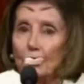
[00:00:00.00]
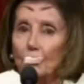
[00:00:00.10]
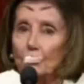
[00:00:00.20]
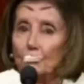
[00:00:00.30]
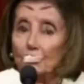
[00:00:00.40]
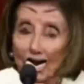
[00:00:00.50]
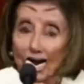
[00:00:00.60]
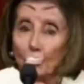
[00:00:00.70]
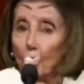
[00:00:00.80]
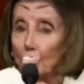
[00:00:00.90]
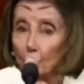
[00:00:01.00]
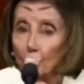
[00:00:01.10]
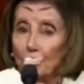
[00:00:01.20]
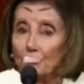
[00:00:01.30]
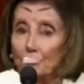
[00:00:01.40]
Today I walk away
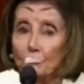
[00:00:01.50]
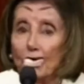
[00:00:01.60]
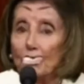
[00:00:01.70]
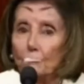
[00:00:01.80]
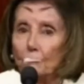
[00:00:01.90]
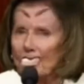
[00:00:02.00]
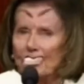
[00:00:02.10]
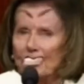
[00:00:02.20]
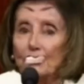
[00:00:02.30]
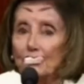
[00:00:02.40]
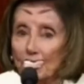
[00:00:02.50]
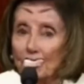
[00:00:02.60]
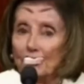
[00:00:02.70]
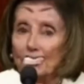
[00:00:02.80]
from my amazing legacy.